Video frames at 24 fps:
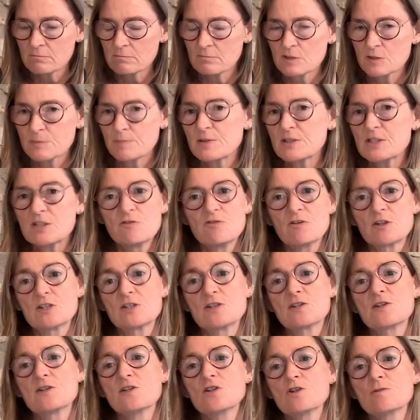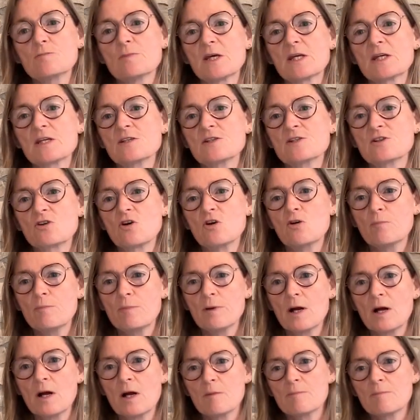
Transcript: specific decision-making scope,